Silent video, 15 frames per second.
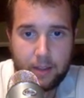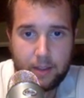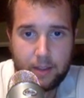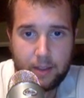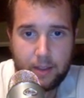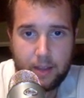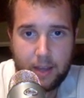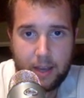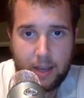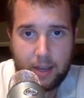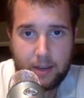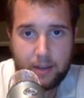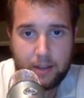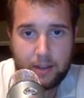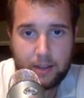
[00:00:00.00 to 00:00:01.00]

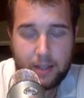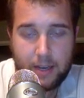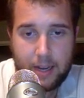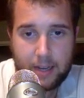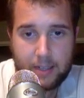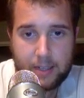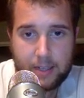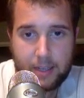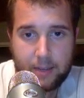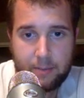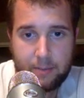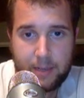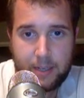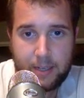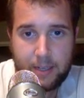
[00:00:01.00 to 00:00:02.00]
Then the next thing
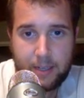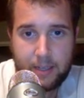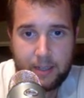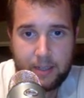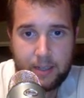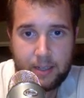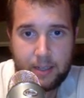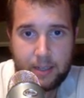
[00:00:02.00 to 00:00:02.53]
we need